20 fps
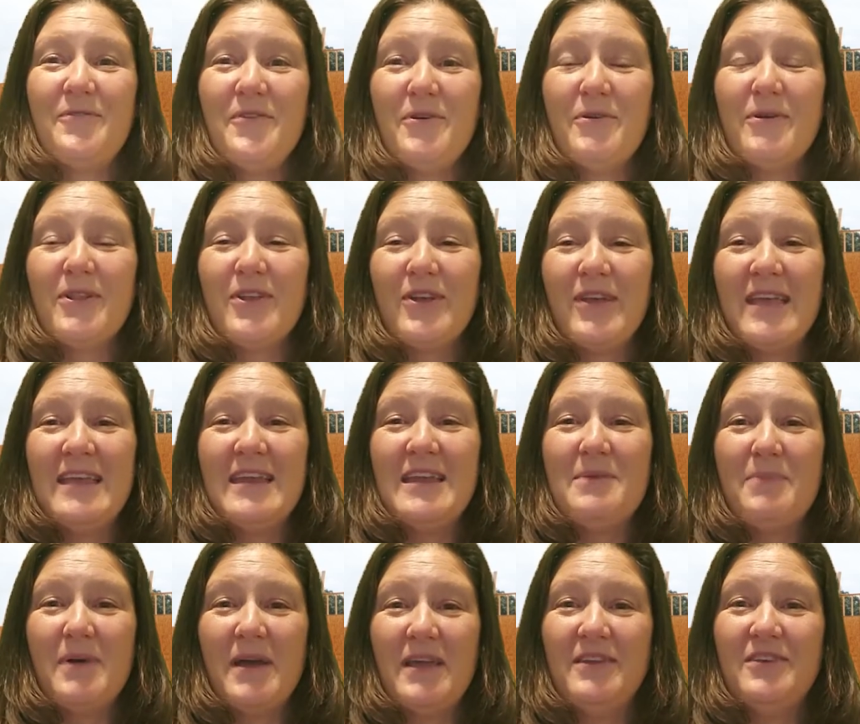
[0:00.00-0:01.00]
if you are looking
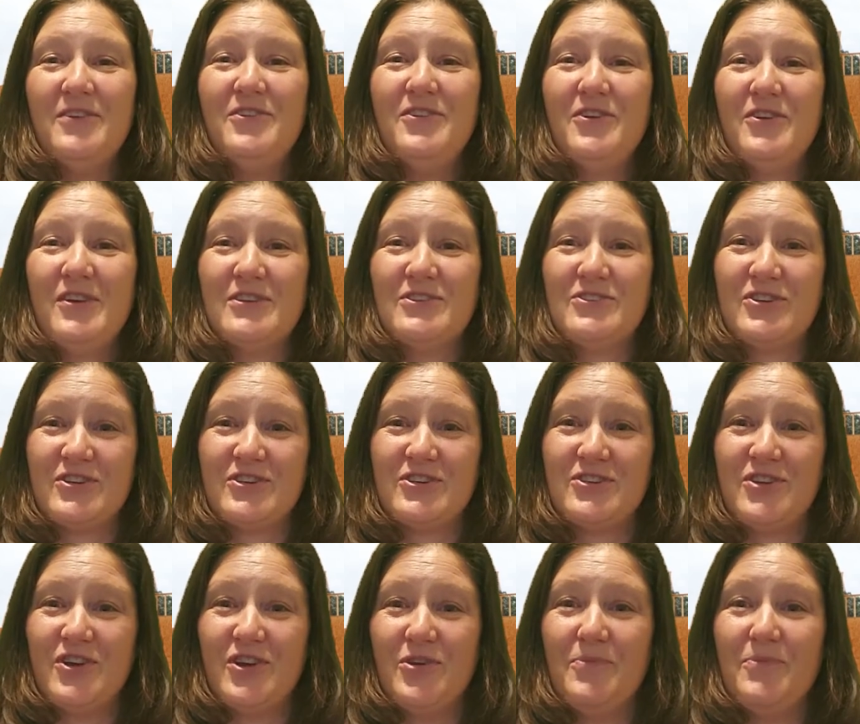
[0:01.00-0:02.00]
at buying a new
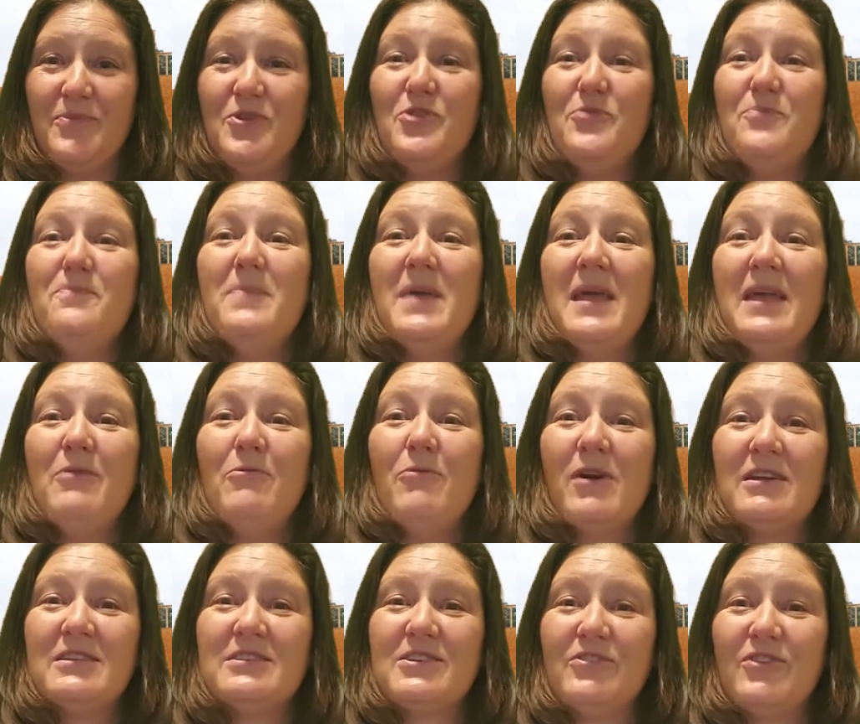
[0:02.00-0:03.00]
construction home, you may
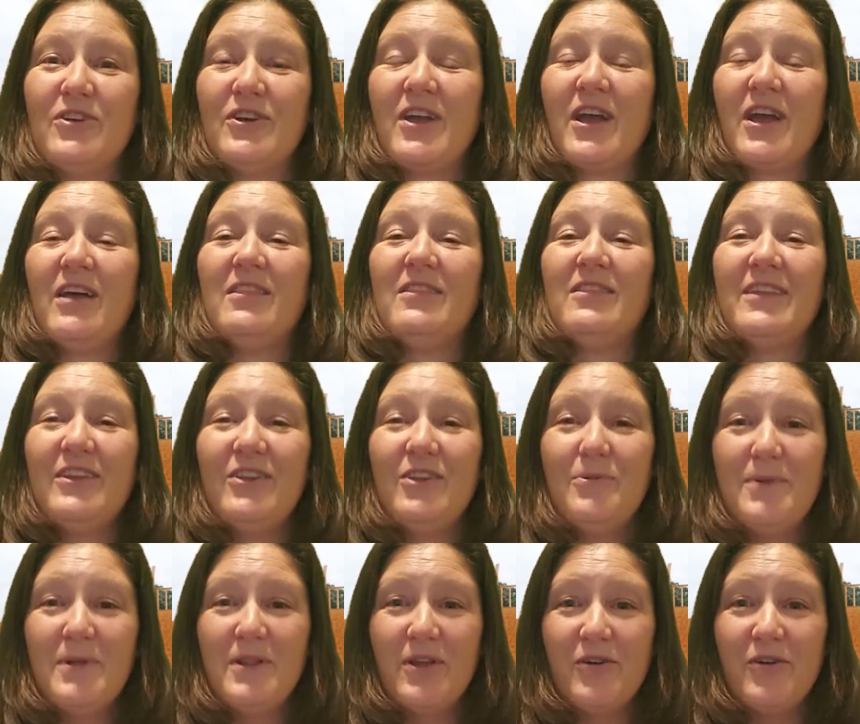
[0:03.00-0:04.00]
want to look a little
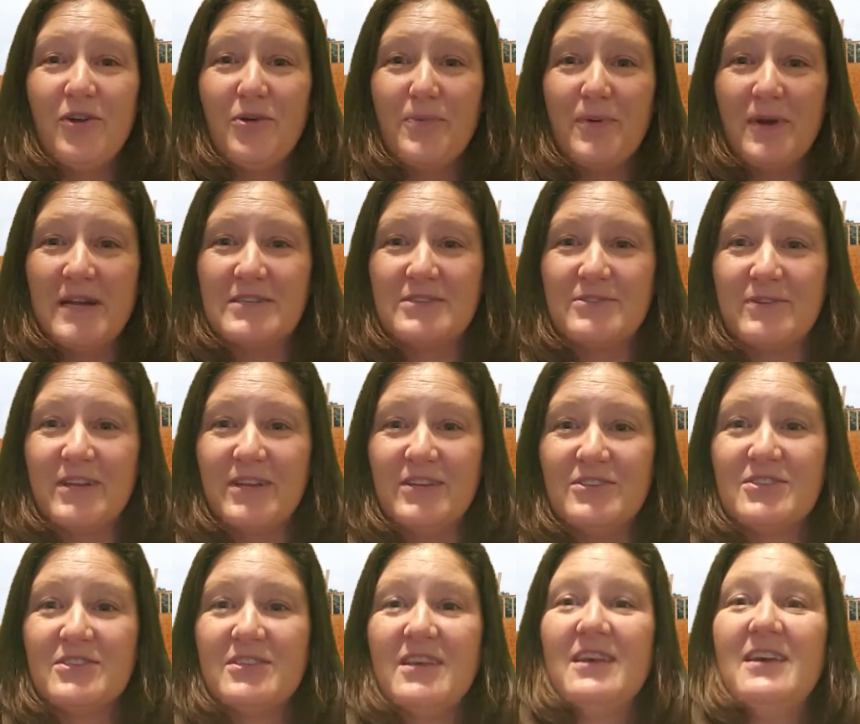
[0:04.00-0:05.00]
below your price
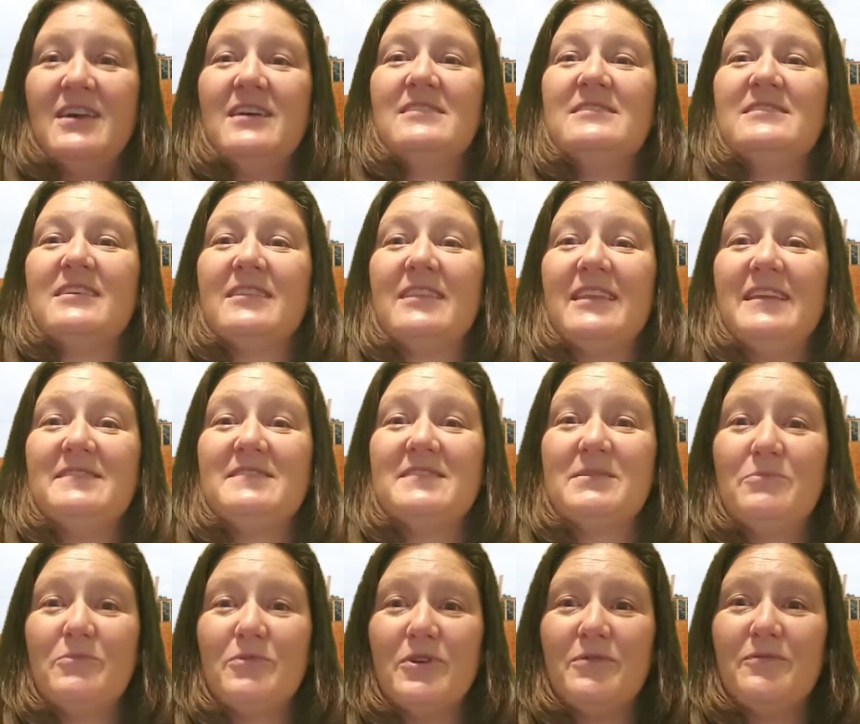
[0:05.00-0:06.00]
range to leave
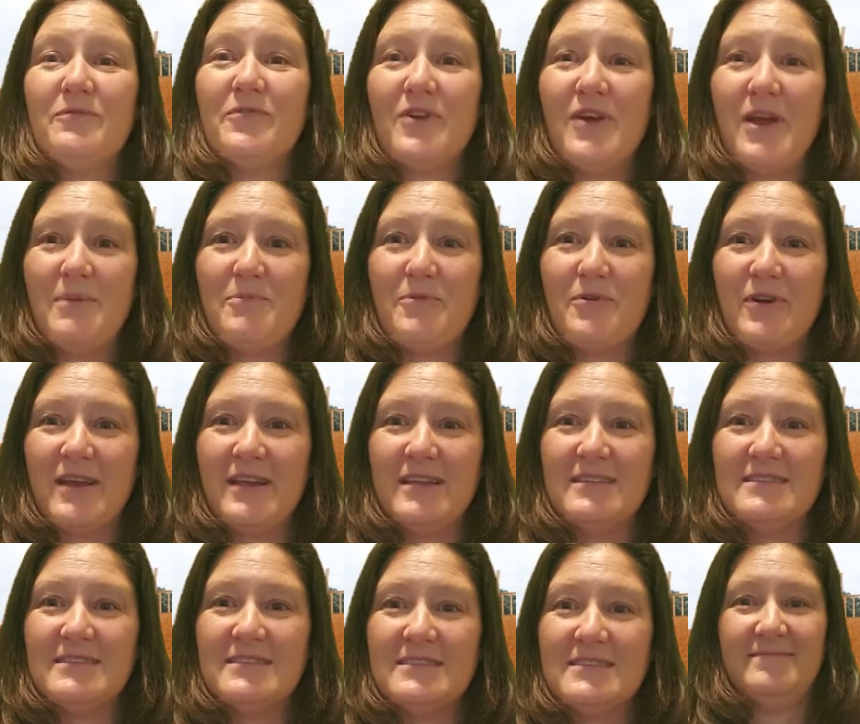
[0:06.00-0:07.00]
some room for
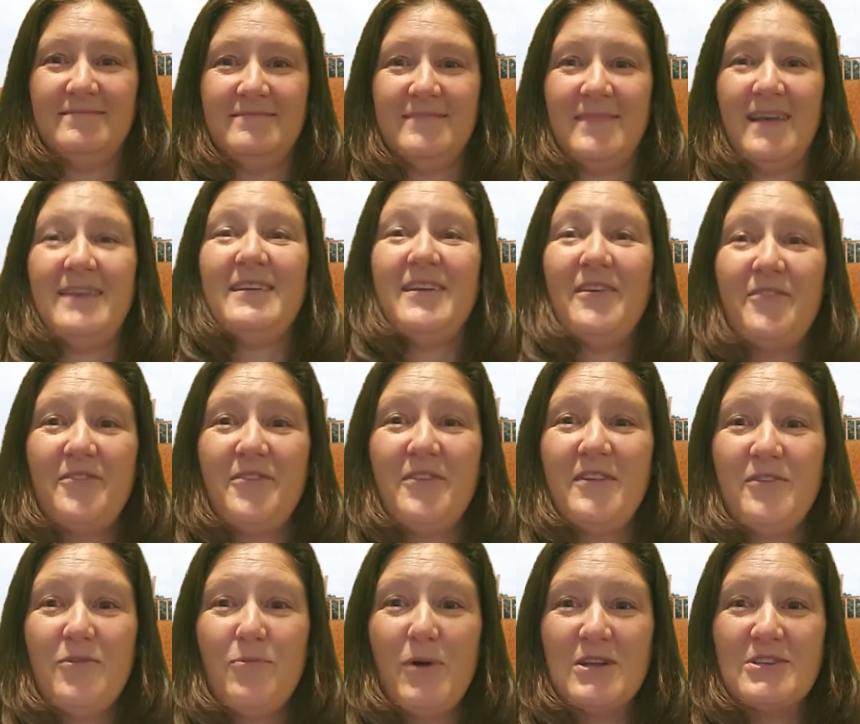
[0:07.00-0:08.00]
upgrades. Another
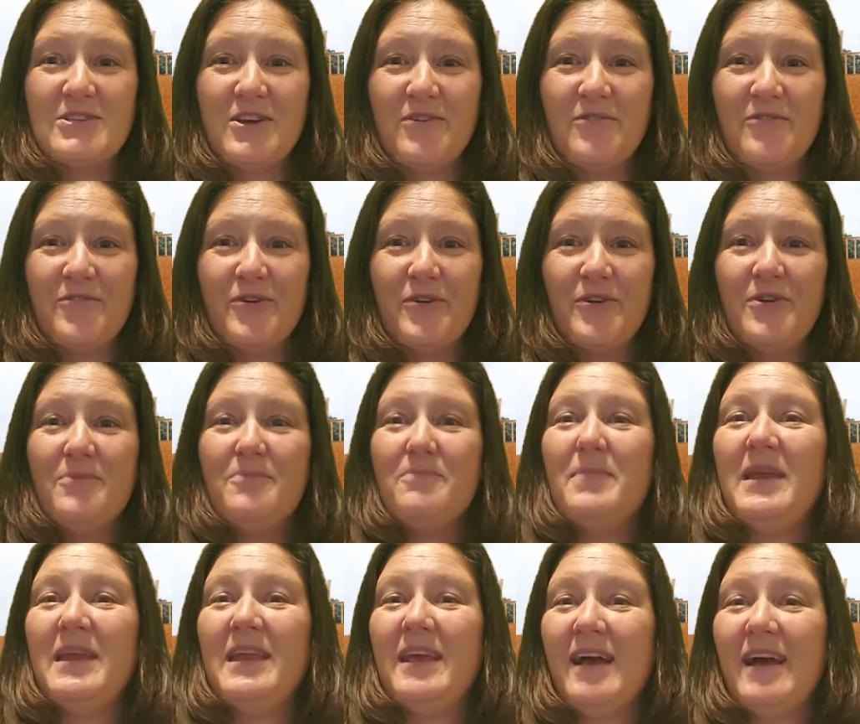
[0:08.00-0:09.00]
thing to watch out for,
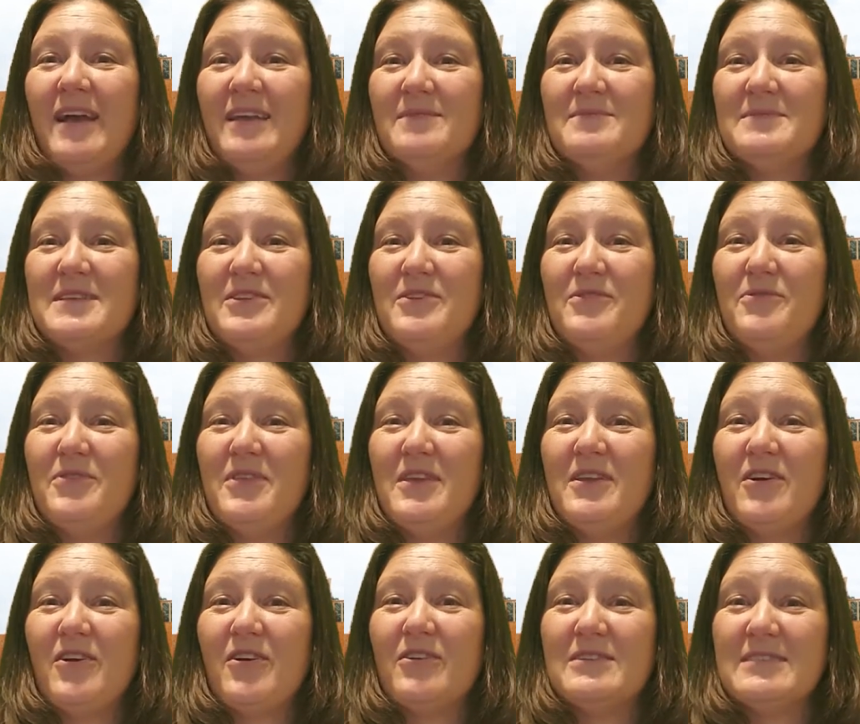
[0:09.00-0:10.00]
many items that you
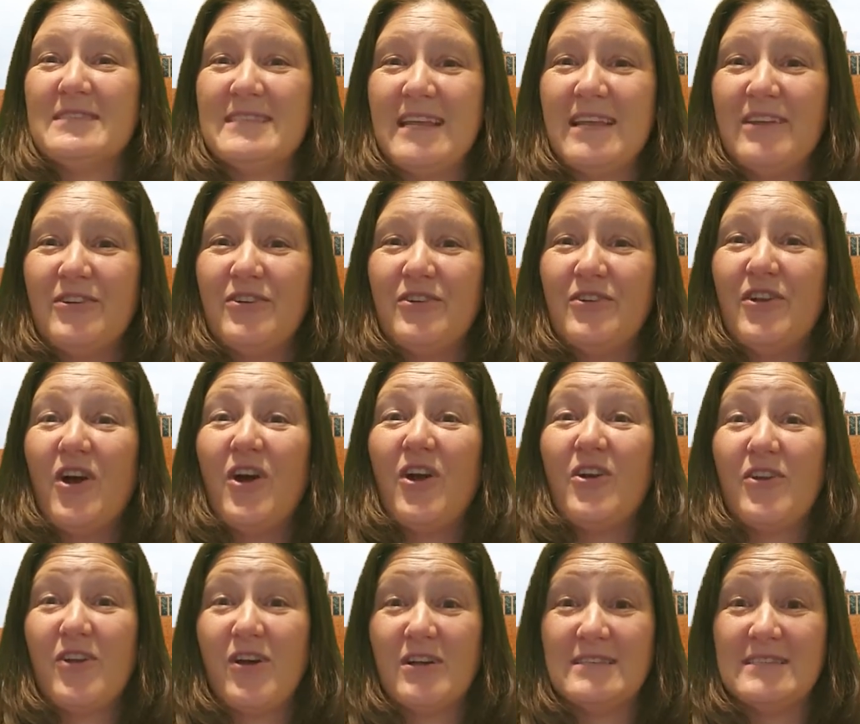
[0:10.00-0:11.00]
think are standard
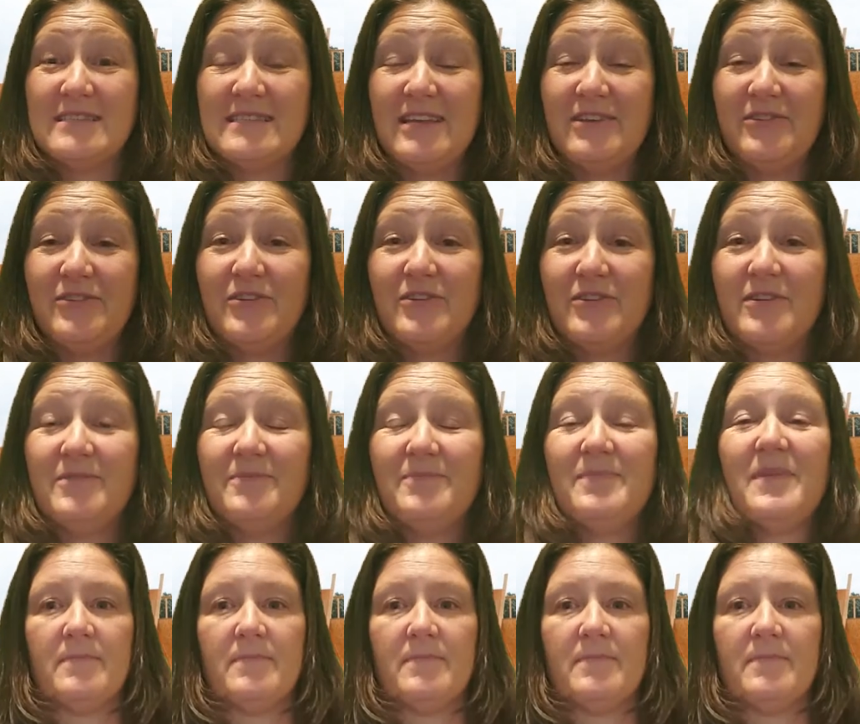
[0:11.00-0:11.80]
are not standard.